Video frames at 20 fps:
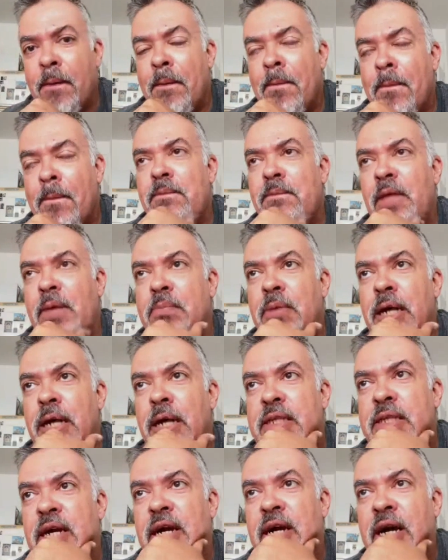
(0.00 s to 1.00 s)
But
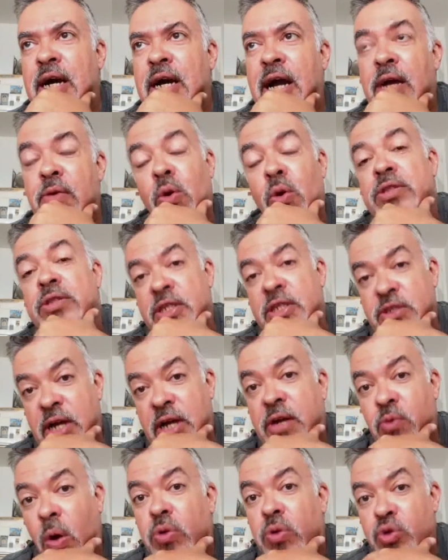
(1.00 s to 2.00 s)
uh, I wanted, I
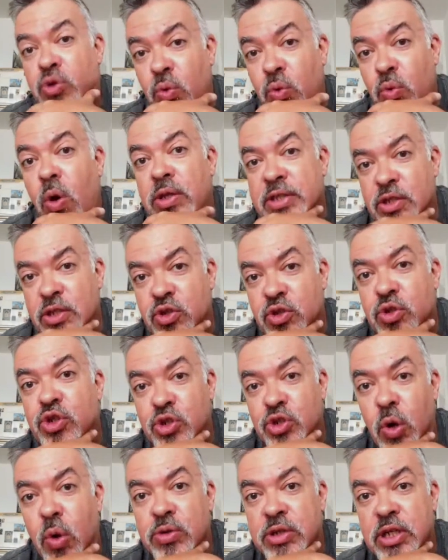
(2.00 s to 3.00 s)
also wanted to show
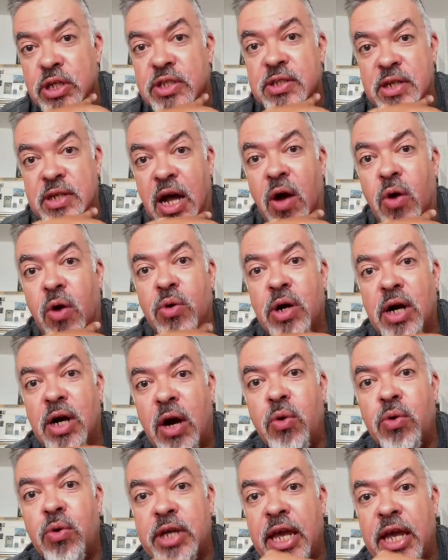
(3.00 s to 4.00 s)
this. How how
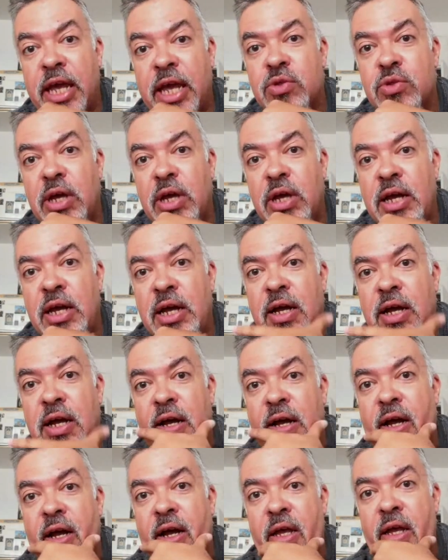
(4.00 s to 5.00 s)
can uh,
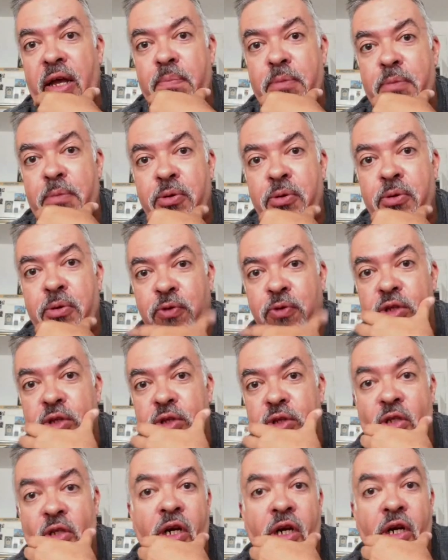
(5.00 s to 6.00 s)
people from the
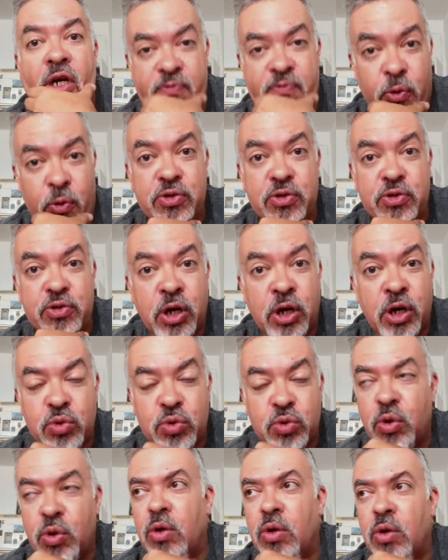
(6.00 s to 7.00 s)
third from third
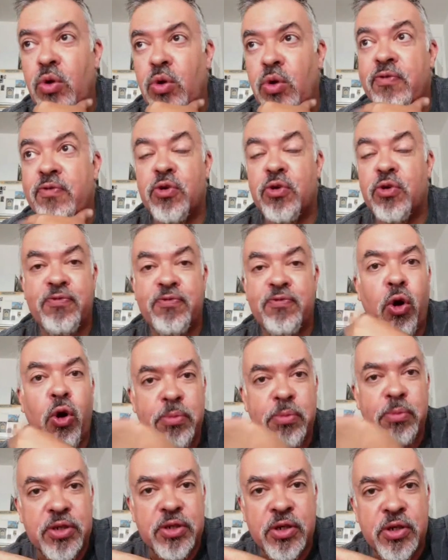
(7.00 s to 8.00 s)
world or for former
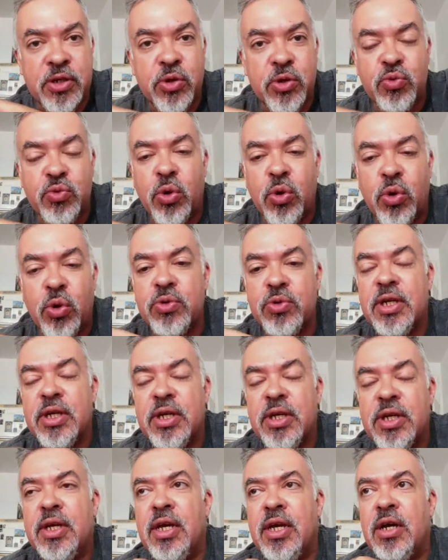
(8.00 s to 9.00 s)
third world,
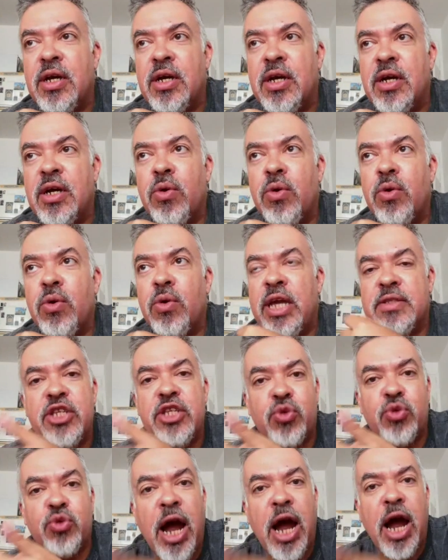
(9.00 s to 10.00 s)
how can they
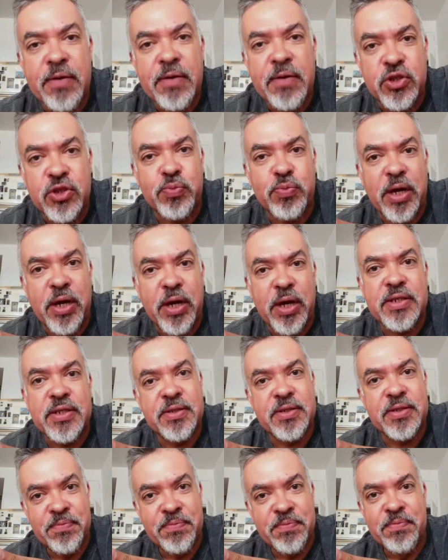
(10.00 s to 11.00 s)
thrive in
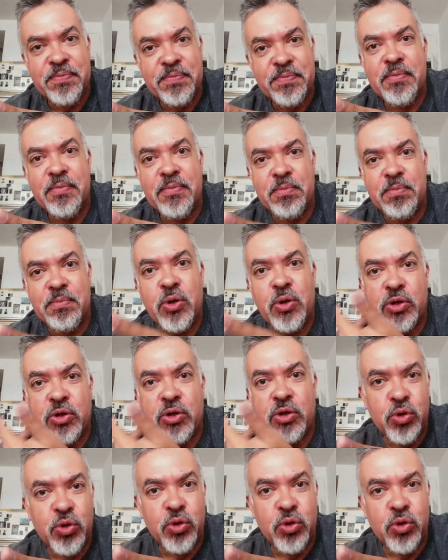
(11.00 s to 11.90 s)
space? Because